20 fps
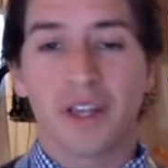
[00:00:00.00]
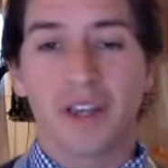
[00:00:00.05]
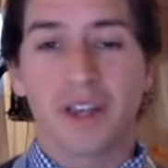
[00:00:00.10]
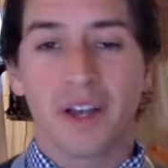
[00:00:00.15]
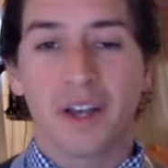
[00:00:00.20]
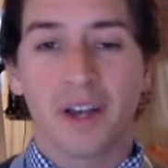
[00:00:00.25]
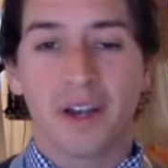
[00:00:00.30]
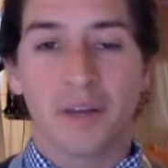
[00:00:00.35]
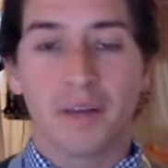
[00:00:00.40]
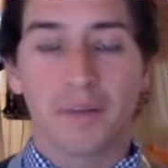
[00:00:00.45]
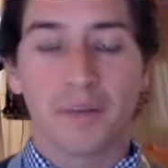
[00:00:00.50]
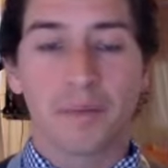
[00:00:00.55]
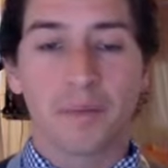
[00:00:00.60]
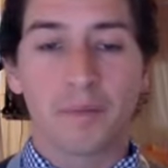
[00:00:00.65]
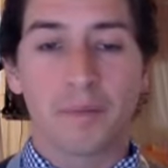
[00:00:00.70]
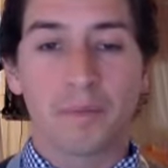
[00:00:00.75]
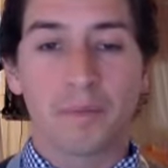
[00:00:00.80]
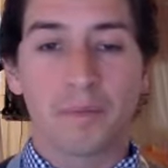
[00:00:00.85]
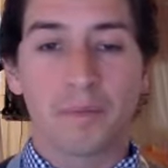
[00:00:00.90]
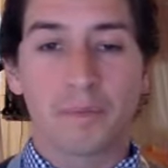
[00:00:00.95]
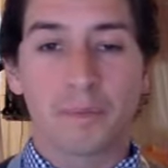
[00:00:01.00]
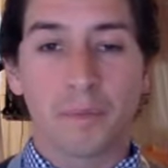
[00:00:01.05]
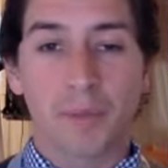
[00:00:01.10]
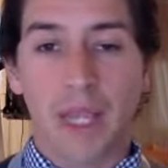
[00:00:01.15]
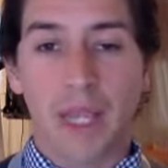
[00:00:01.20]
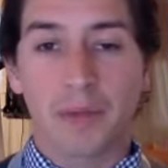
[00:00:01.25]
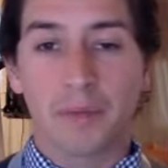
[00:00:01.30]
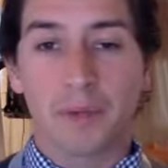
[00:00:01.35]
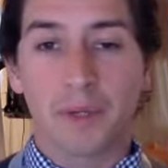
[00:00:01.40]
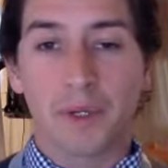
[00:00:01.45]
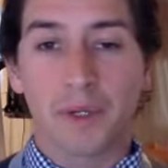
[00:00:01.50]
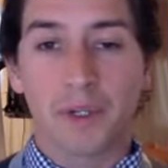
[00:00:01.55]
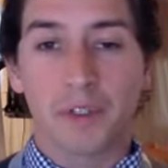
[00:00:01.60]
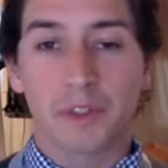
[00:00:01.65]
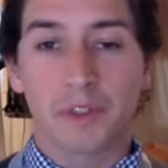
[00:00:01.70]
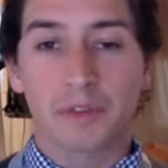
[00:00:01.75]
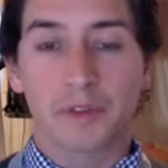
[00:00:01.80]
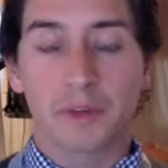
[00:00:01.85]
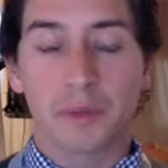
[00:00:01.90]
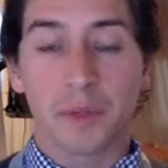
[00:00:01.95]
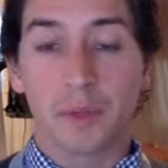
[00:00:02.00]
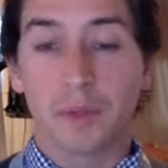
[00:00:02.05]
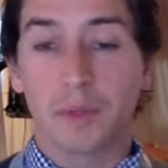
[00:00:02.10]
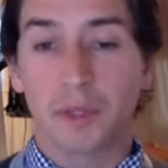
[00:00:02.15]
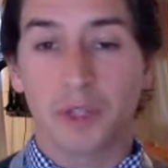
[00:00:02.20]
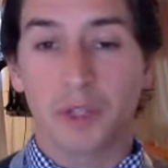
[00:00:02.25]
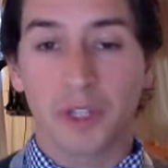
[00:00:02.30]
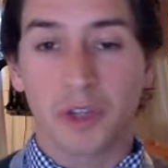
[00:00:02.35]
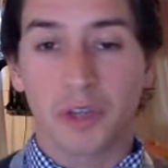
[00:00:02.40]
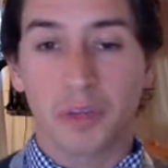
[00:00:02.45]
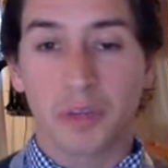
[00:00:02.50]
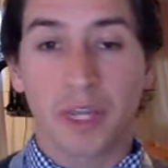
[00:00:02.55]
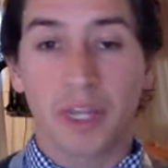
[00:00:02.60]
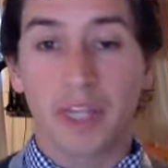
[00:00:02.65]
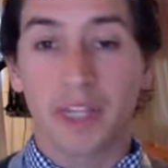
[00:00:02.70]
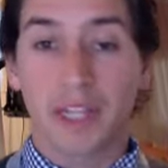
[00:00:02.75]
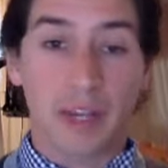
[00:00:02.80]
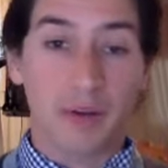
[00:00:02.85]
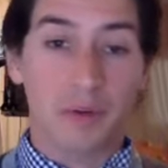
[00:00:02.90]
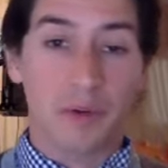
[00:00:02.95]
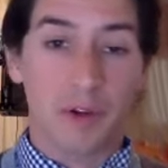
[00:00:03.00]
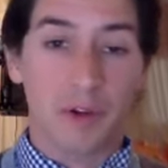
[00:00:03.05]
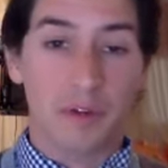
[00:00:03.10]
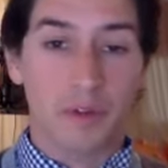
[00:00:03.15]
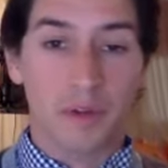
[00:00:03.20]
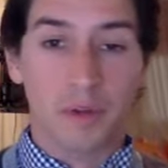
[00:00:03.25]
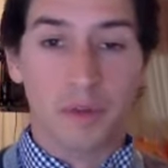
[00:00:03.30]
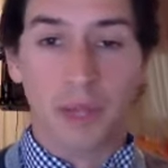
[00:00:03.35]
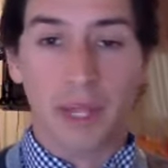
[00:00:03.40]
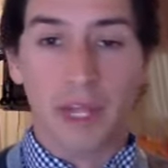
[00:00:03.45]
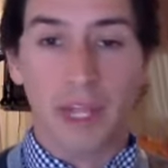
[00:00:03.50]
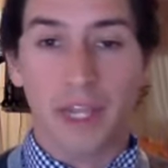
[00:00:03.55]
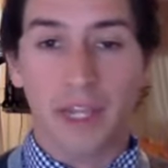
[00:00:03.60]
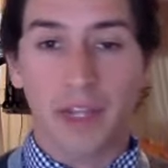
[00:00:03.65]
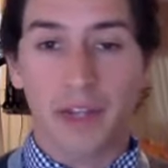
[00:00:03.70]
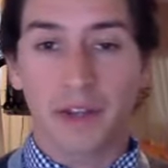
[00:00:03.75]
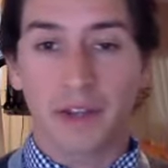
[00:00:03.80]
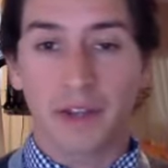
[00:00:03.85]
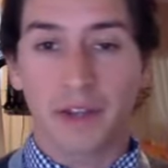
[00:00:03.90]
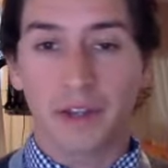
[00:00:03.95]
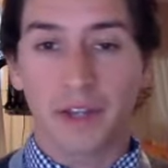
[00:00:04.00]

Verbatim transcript: Um, pain pills for people in acute pain get rid of their pain,